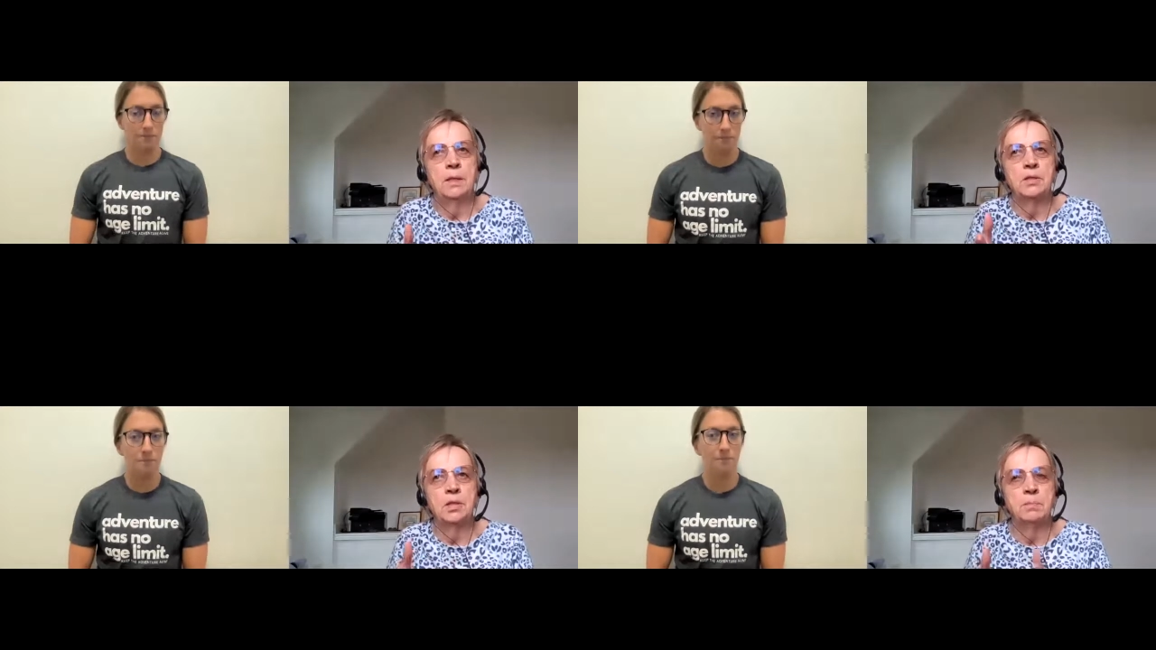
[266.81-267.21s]

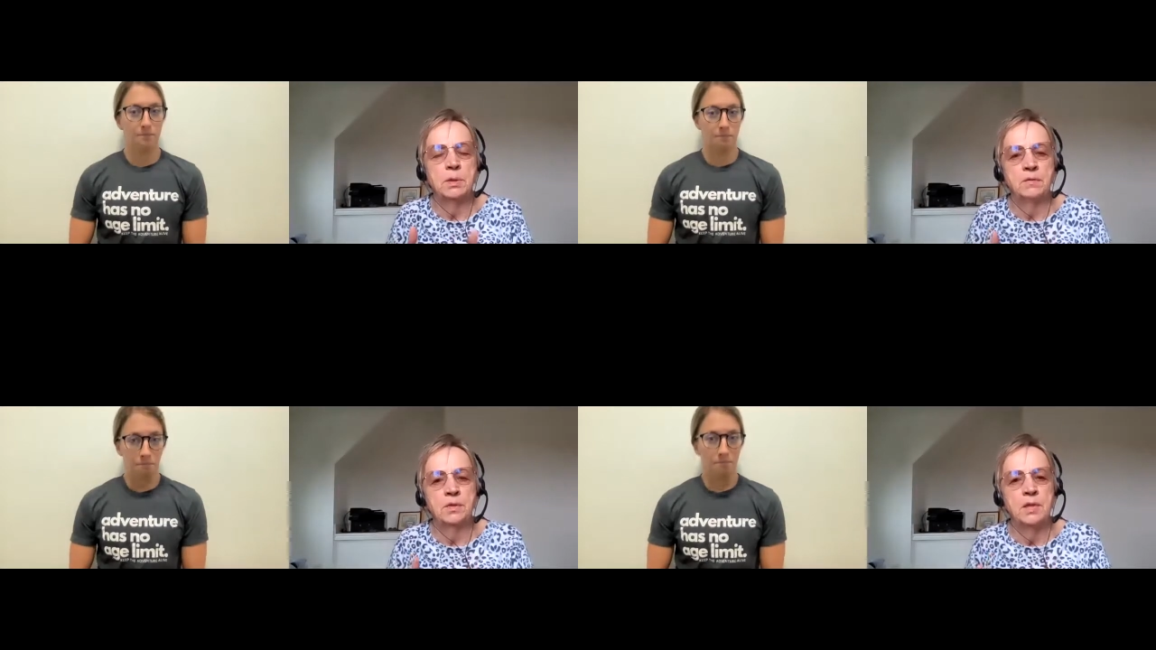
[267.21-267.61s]
Speaker 1: in
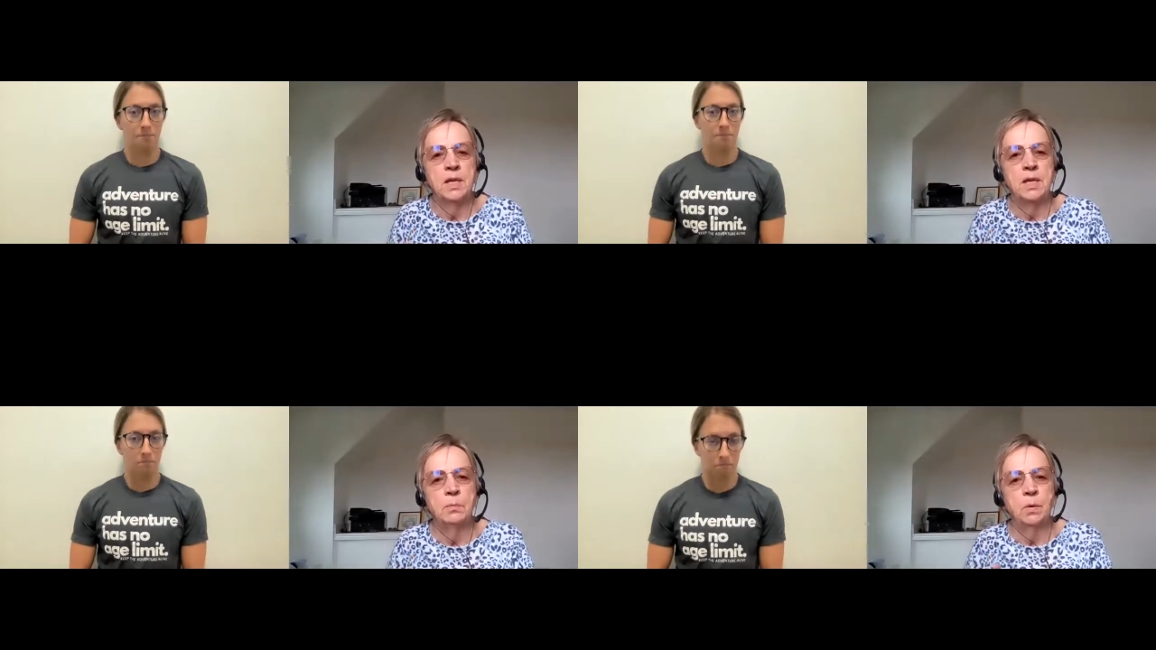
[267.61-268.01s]
terms of the
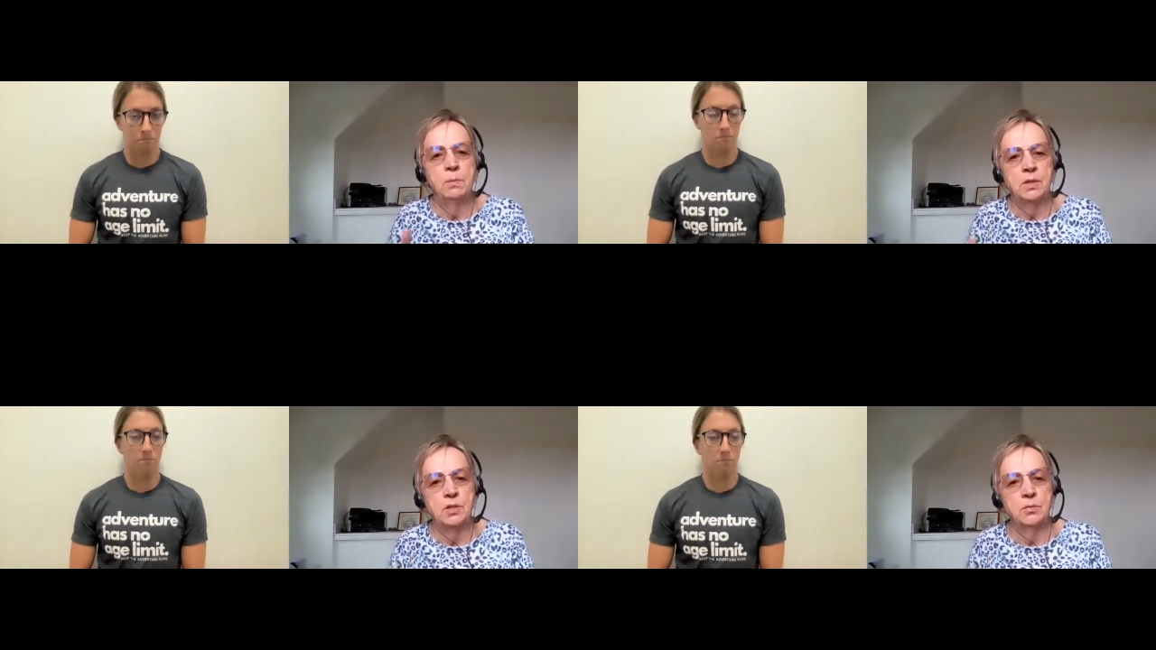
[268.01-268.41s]
knee,
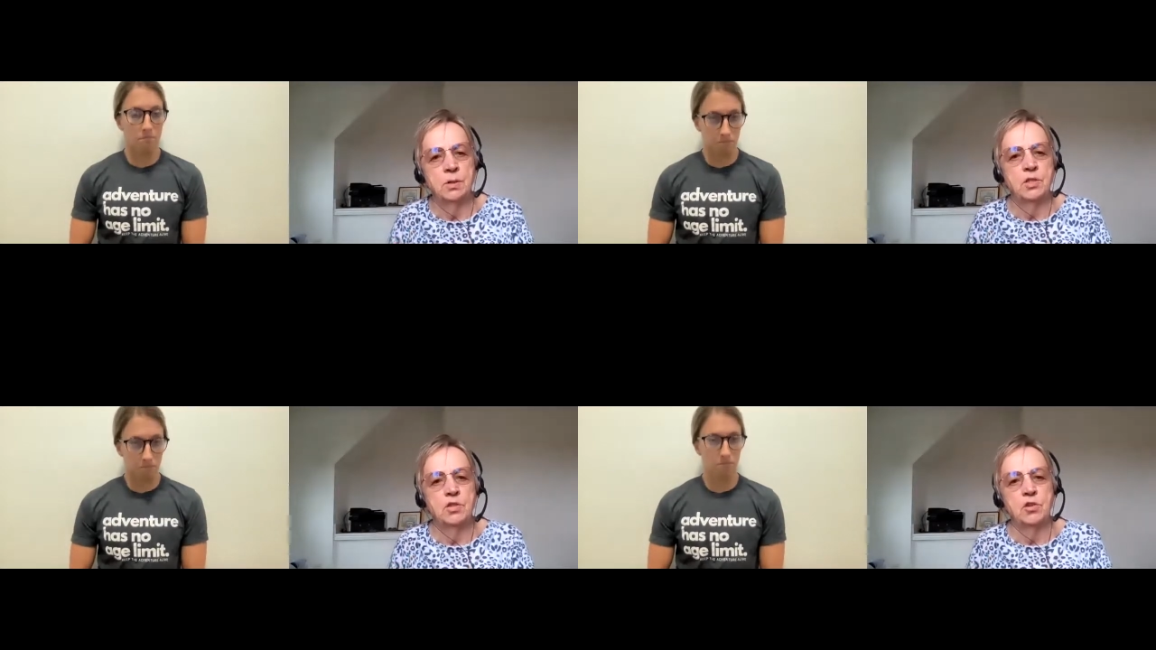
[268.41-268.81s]
one
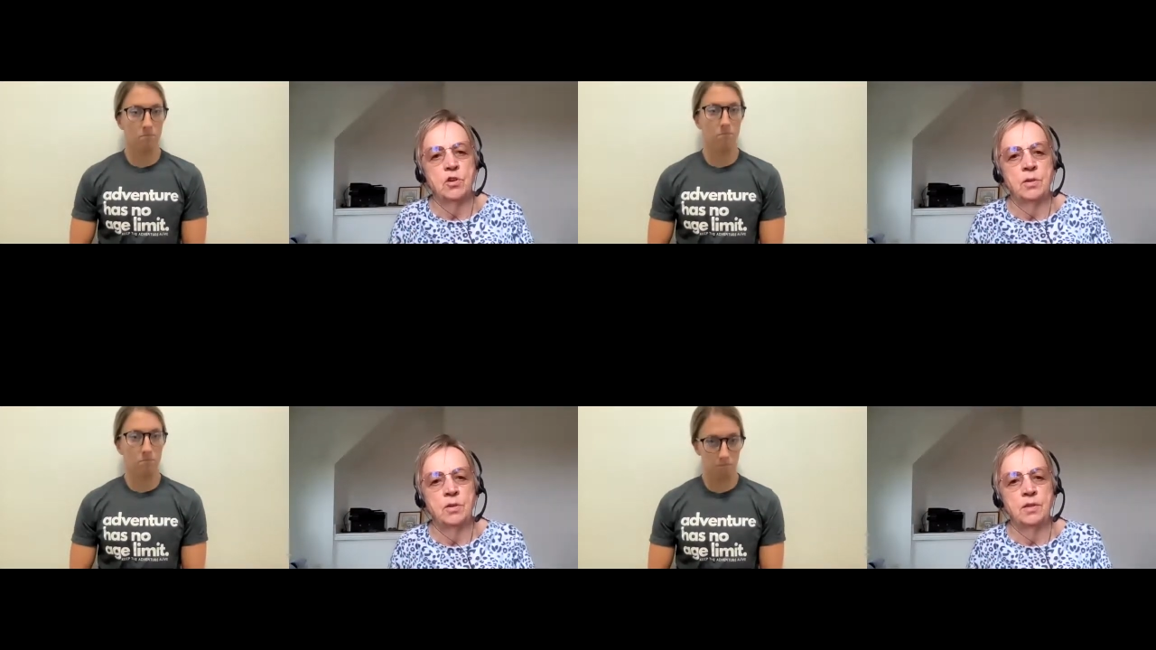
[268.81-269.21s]
muscle is
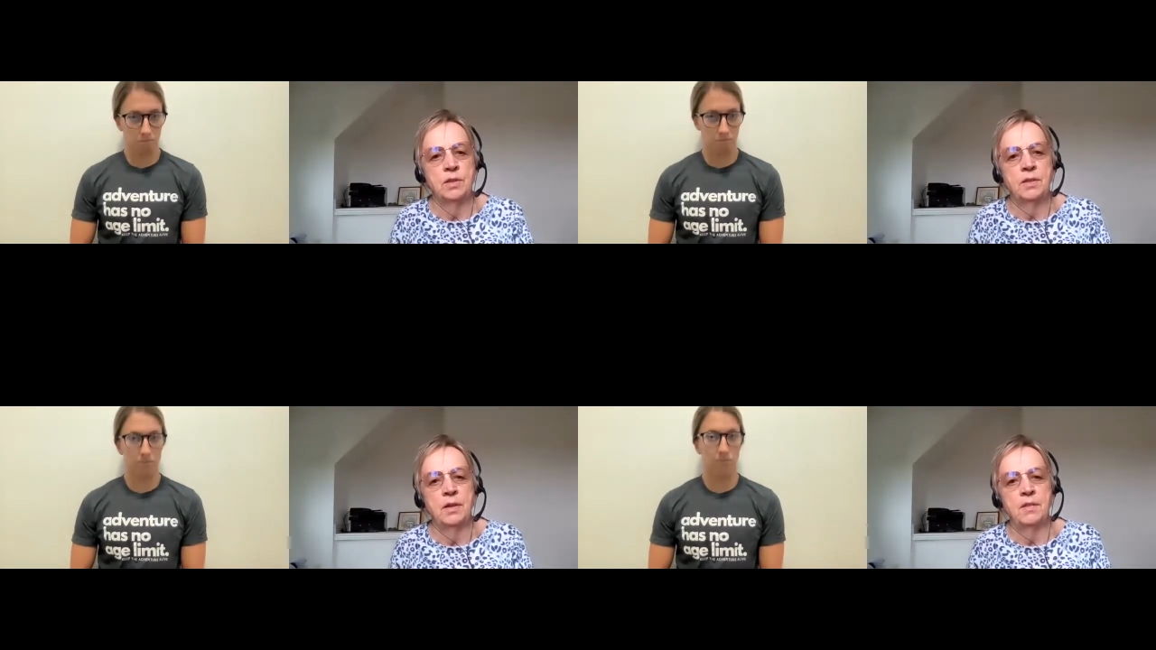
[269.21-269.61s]
stronger
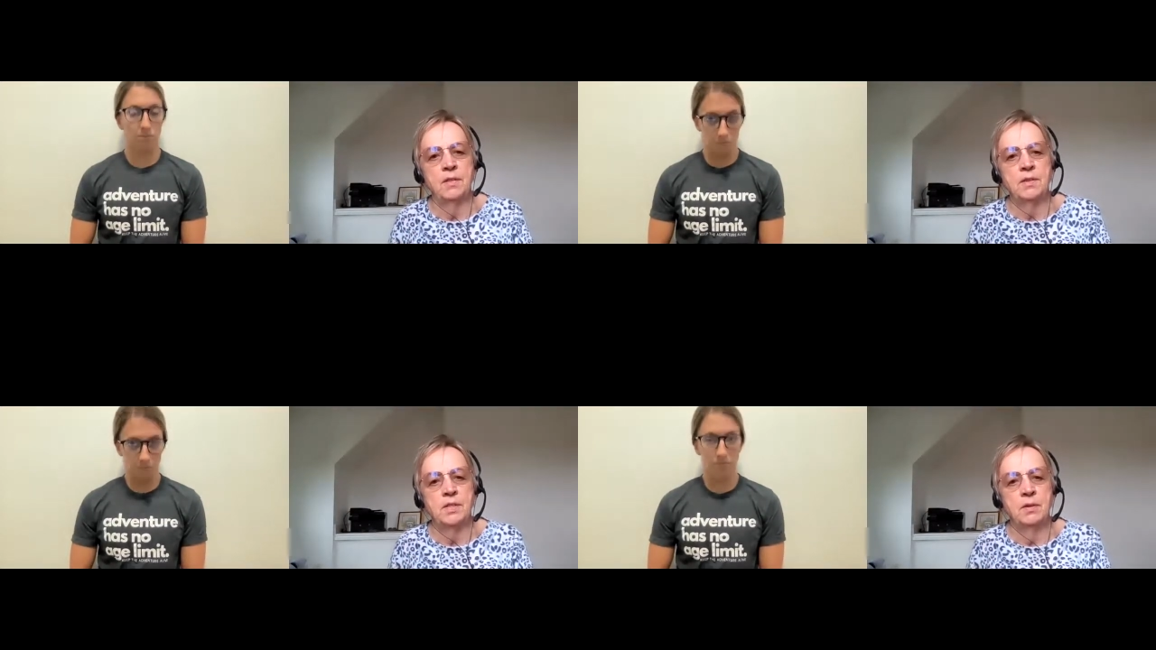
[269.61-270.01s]
than
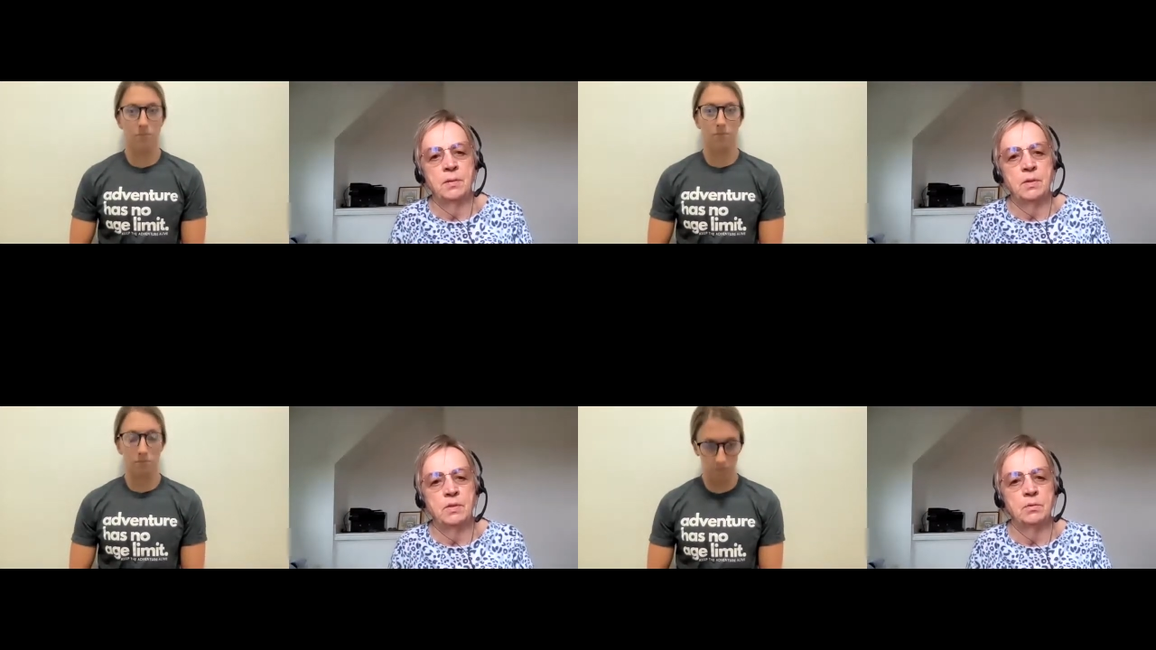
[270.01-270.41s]
another, so
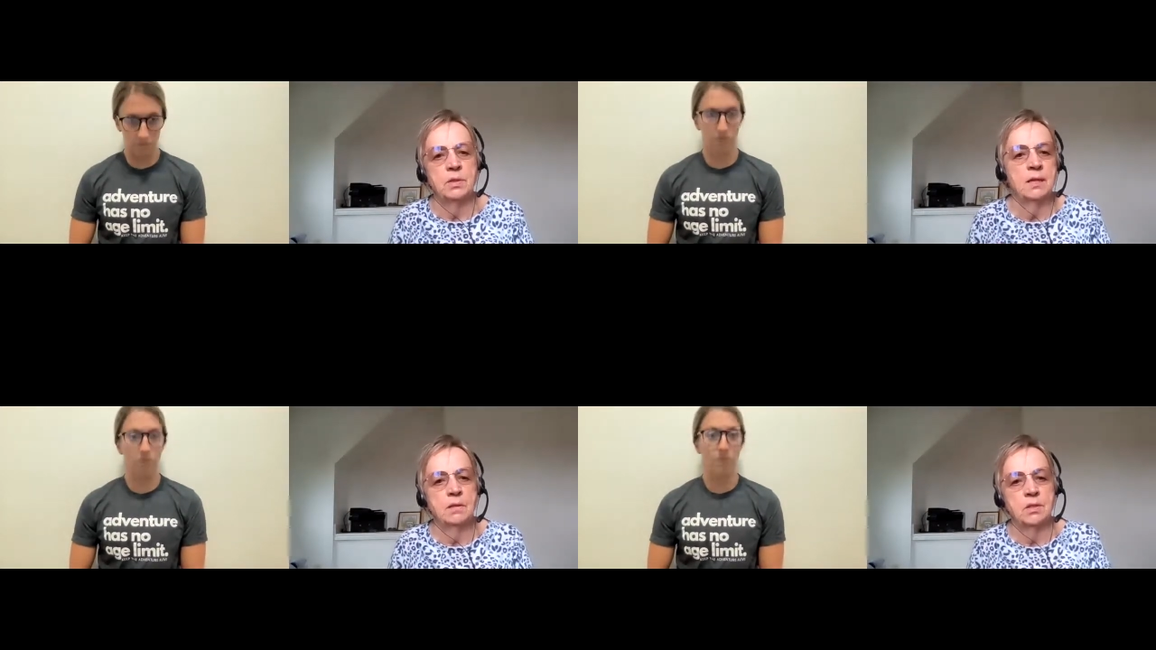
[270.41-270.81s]
the muscle
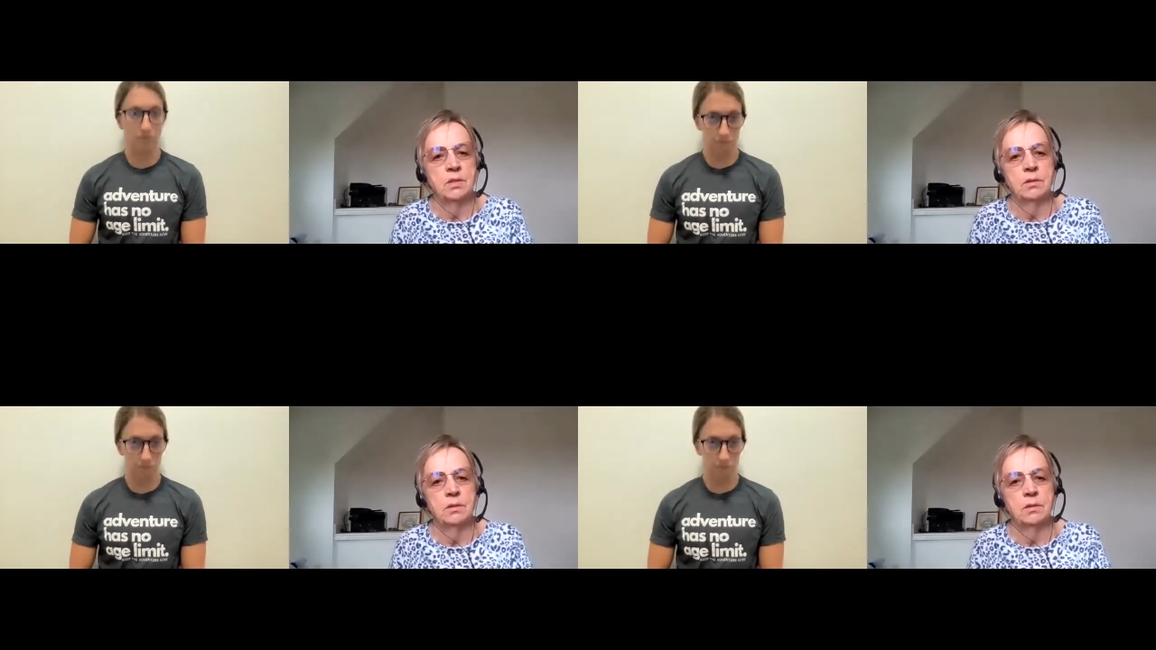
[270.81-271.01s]
tends